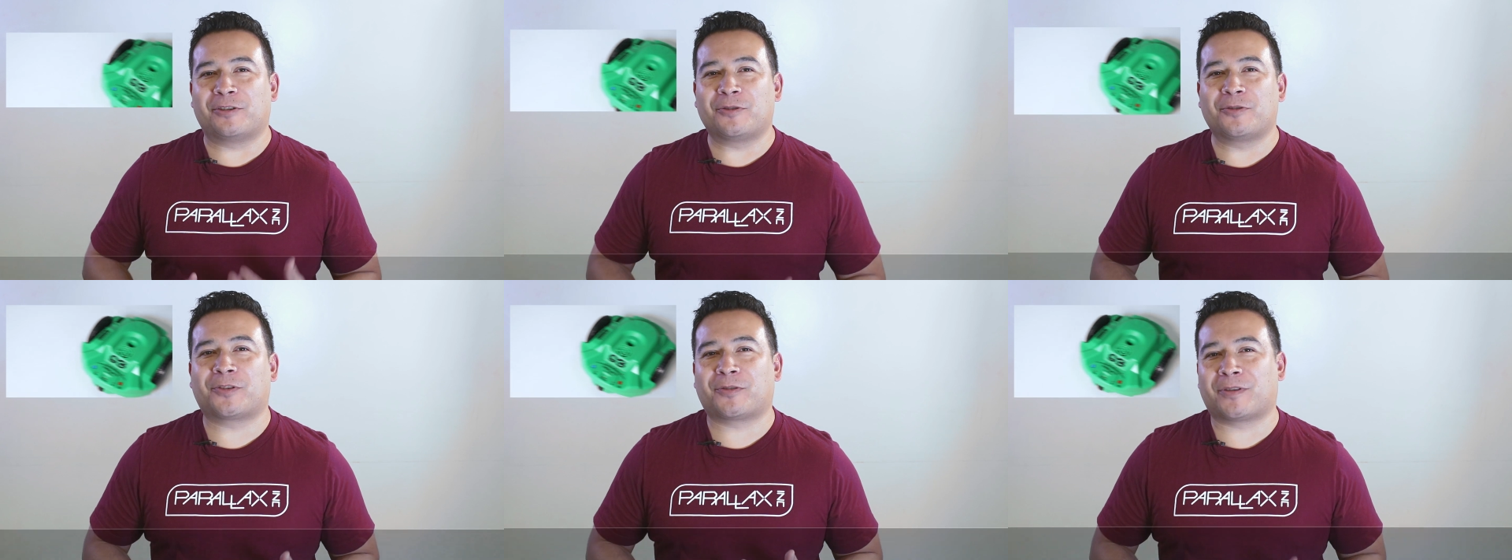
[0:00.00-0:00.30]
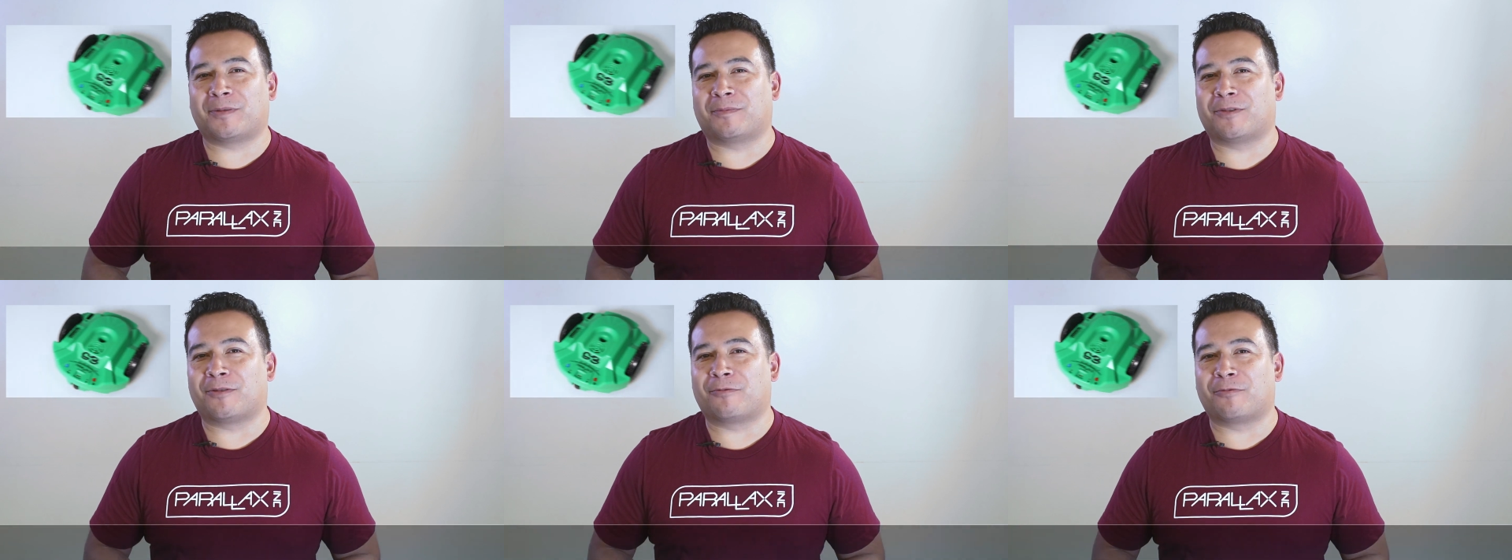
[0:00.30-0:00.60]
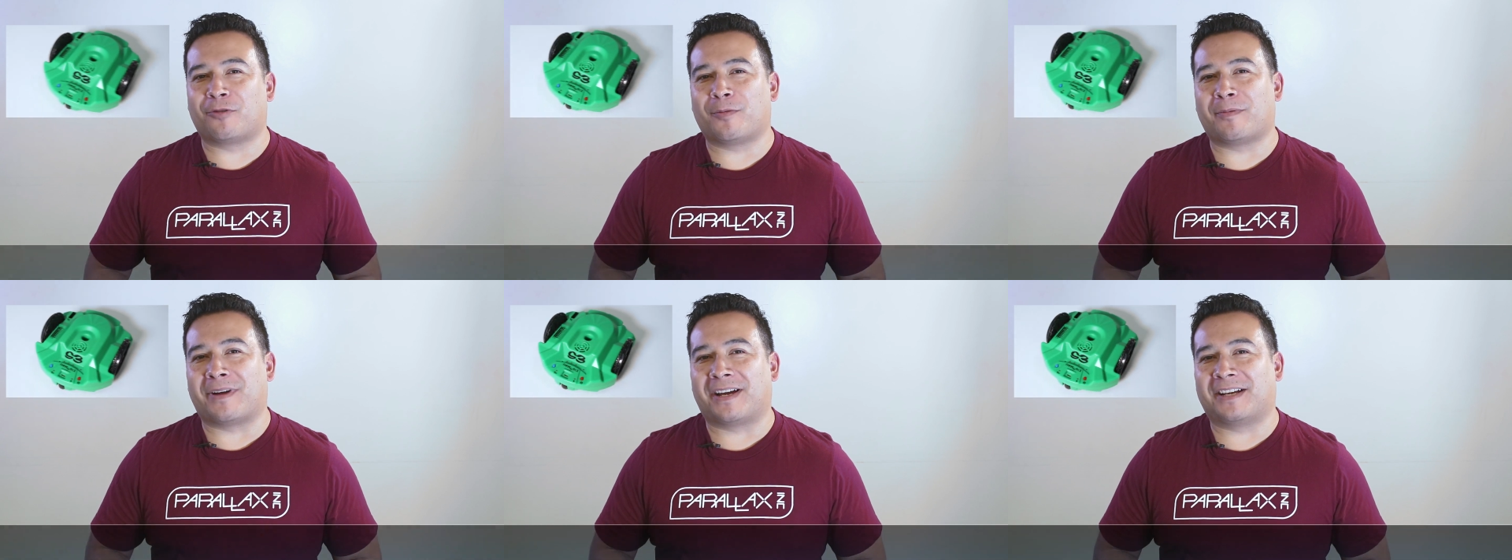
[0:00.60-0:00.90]
new Scribbler
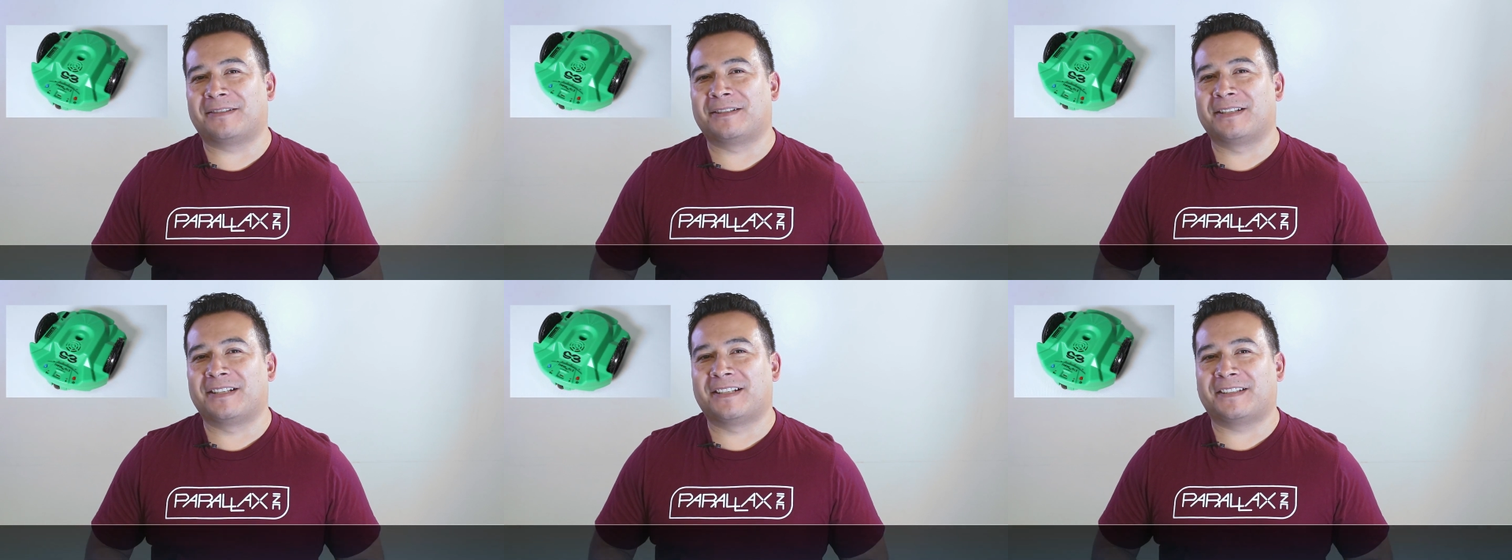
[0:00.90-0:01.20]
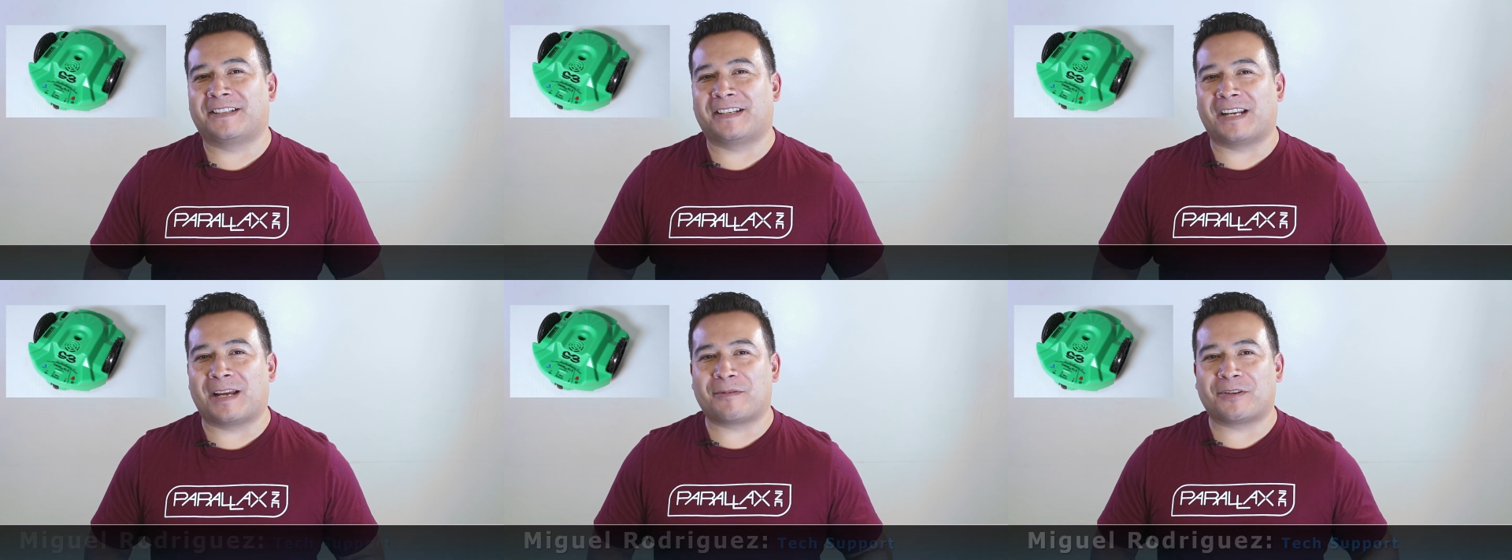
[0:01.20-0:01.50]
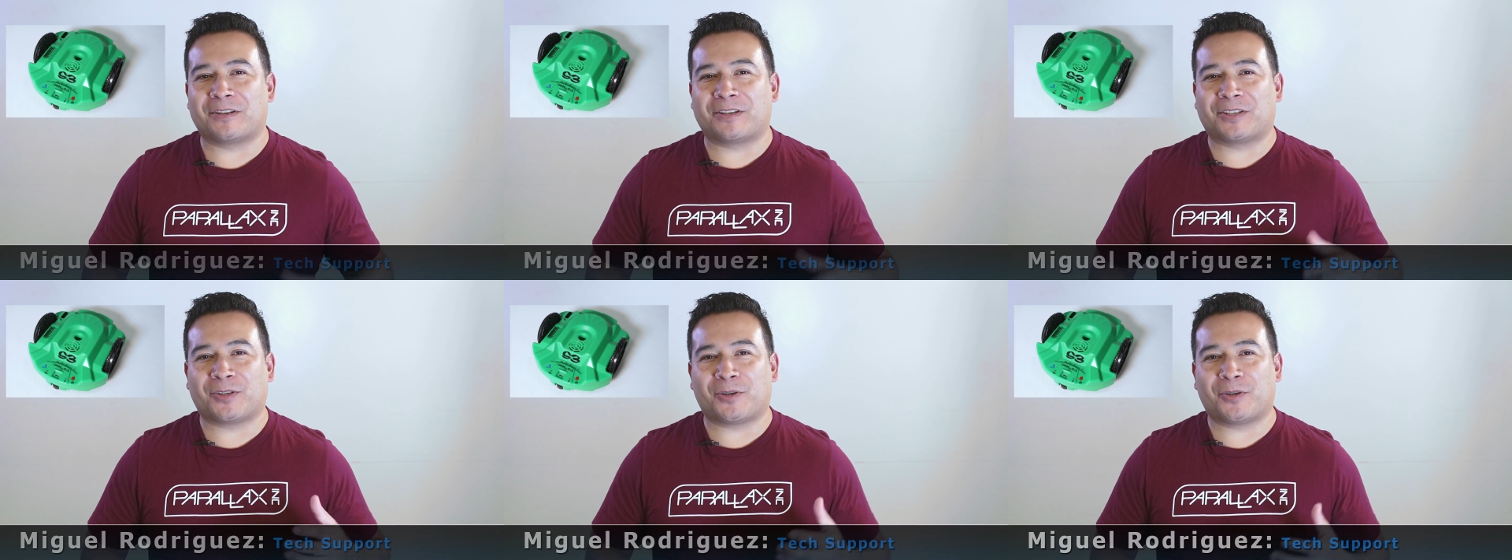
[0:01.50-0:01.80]
robot. Today I'm
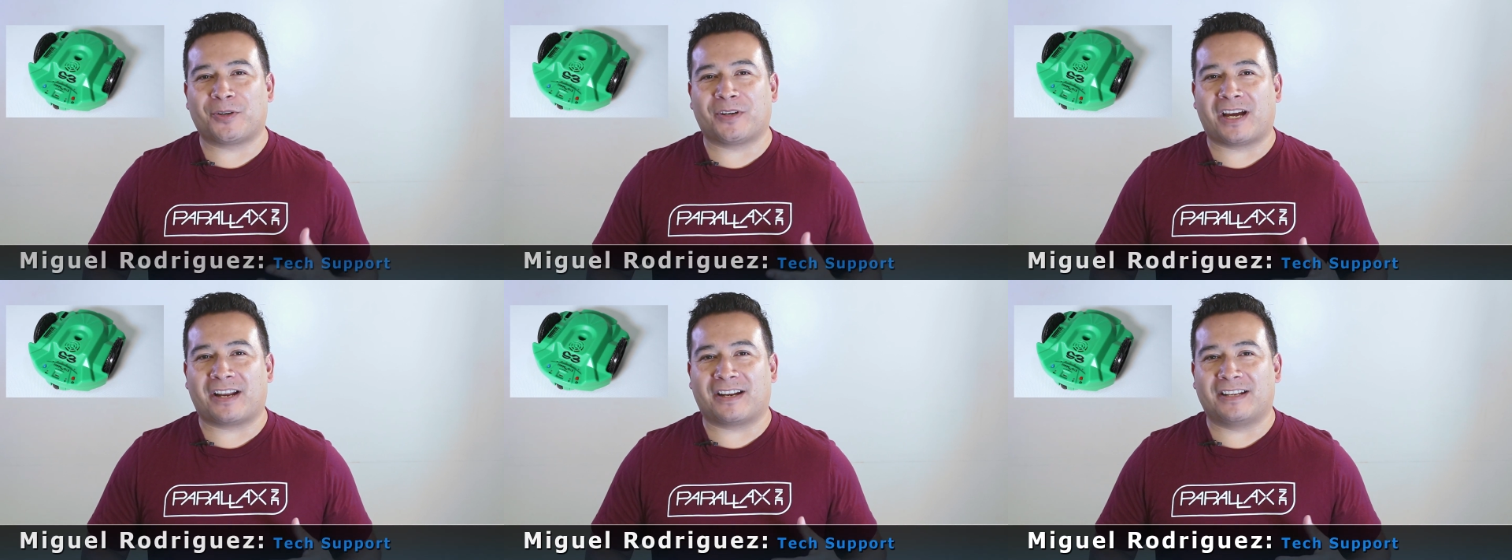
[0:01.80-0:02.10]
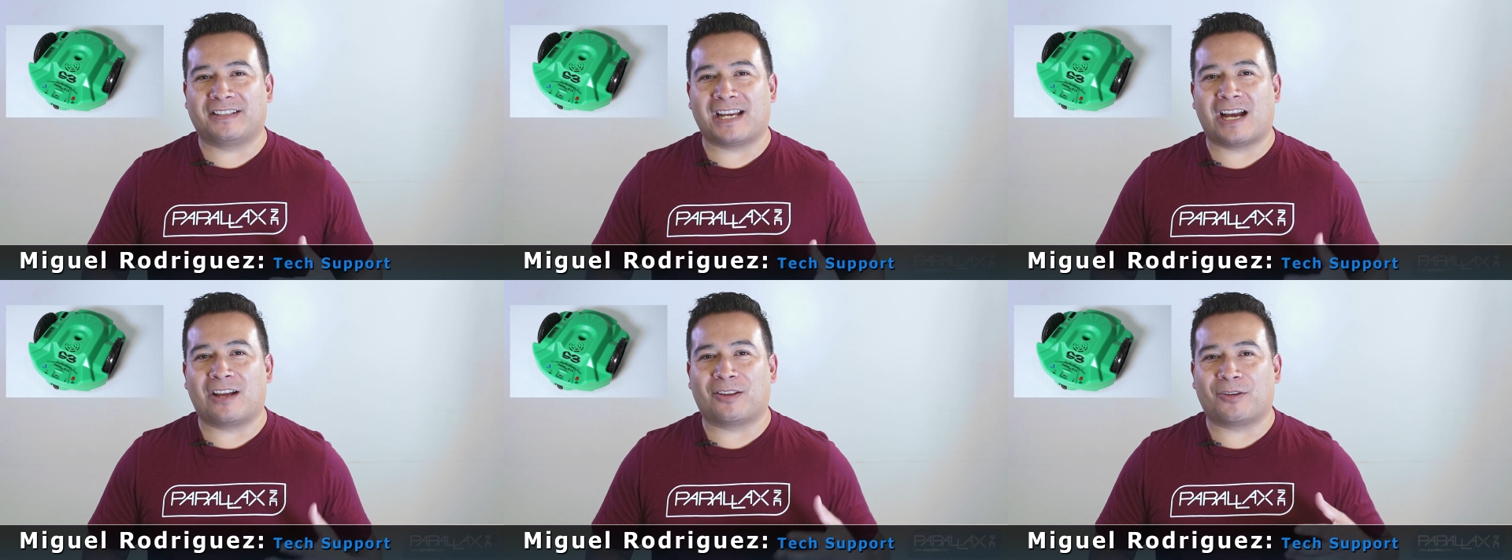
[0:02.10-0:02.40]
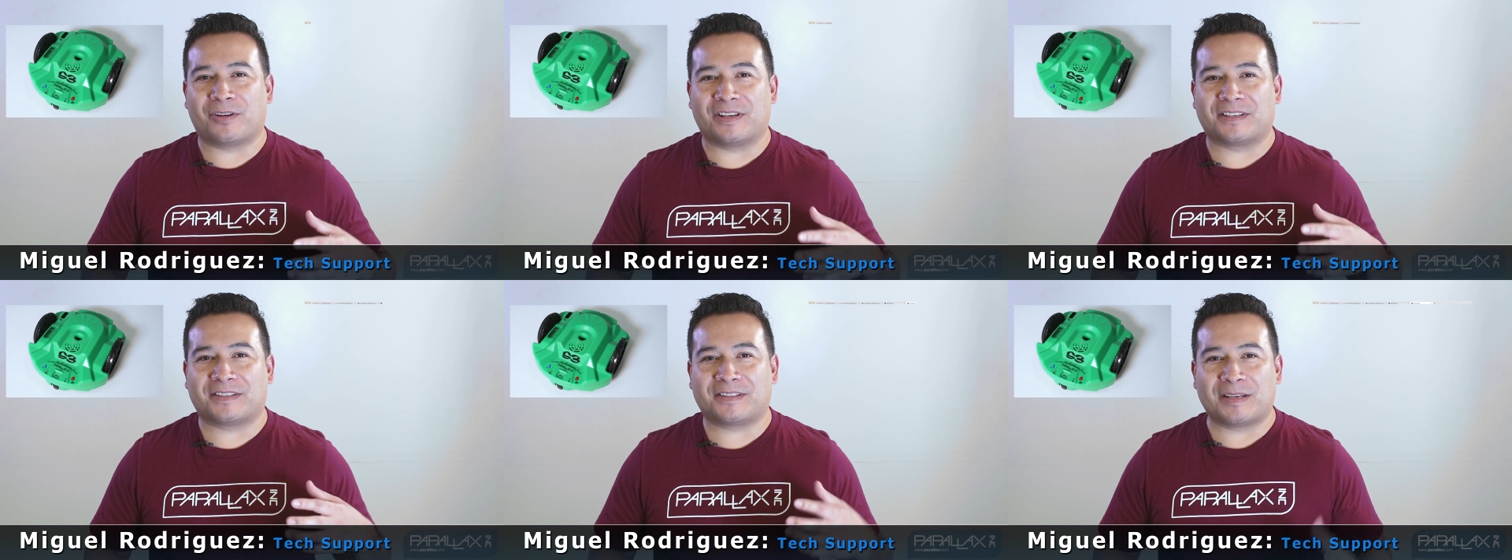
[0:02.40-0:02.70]
going to show you how to
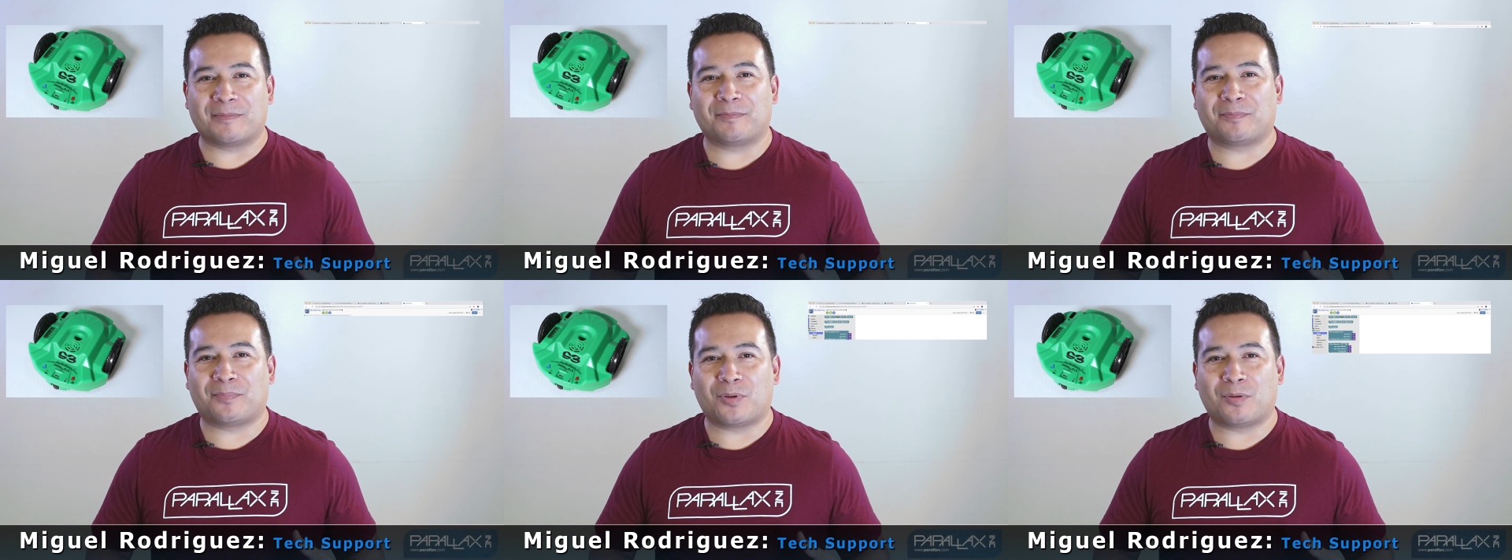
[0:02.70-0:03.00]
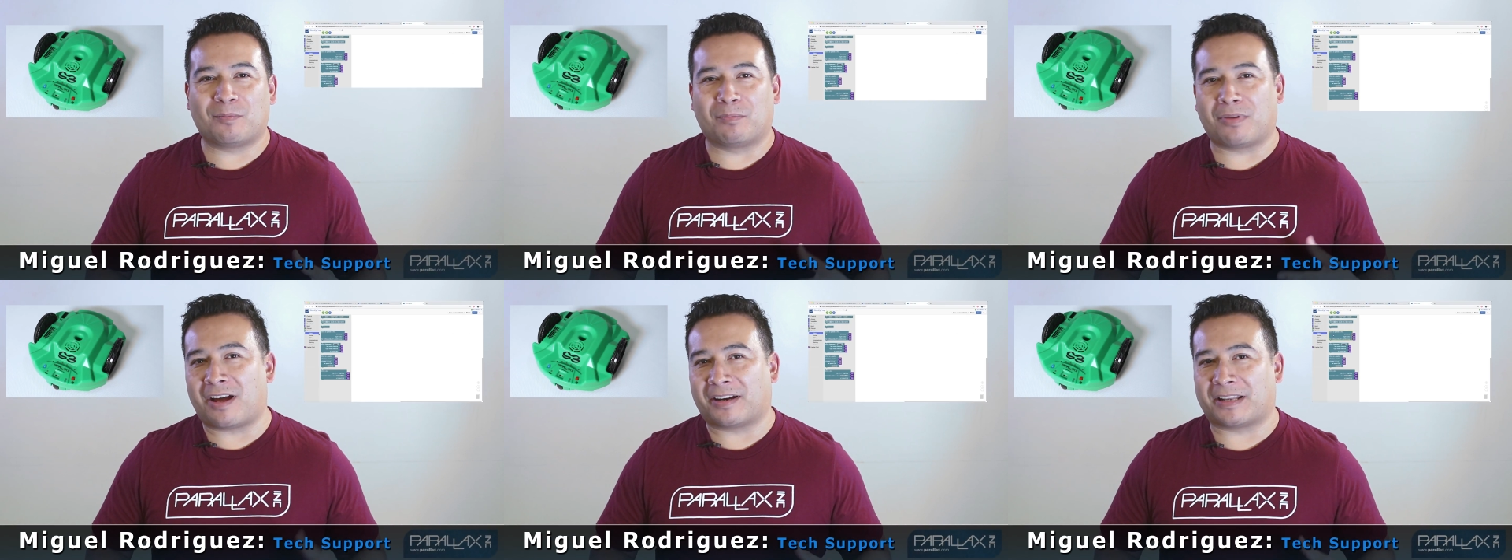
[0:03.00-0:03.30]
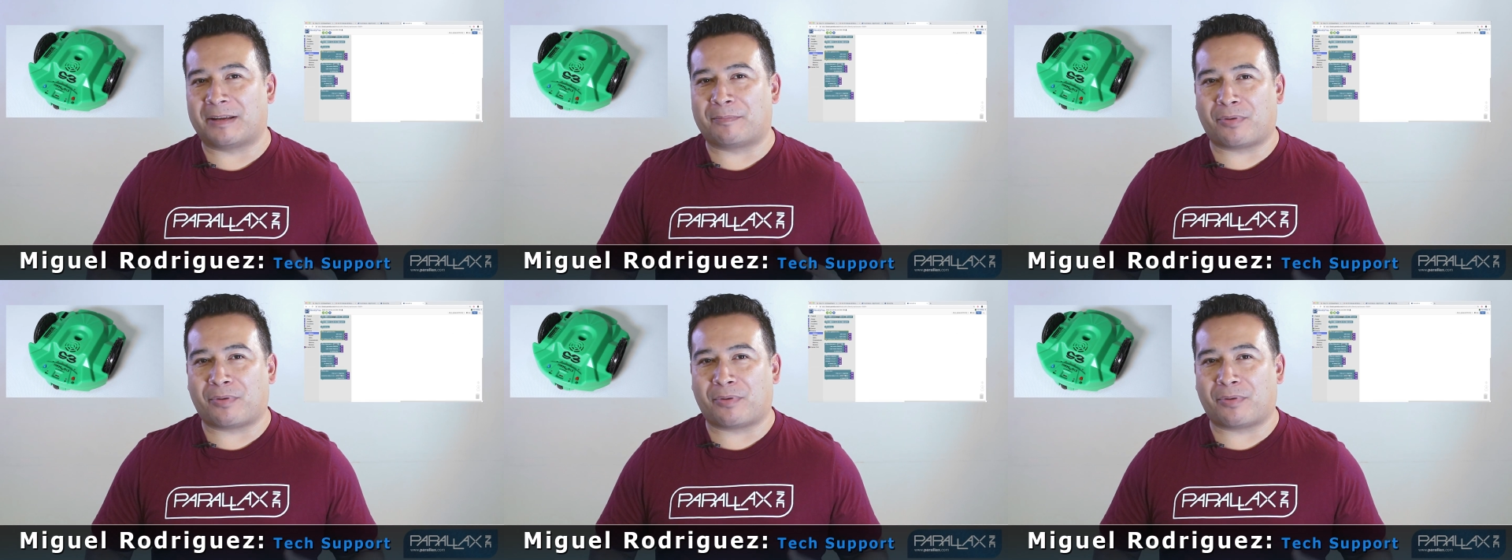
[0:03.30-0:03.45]
download a simple Blockly